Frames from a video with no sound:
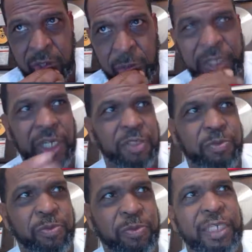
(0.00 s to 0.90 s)
Because
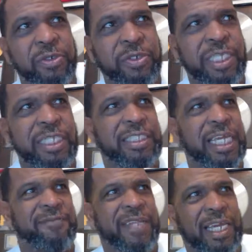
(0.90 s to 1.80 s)
what they do is
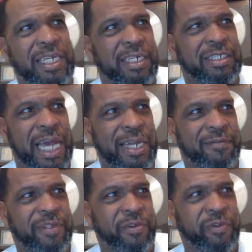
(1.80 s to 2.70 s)
they've taken us out
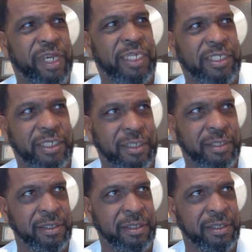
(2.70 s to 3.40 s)
of the creation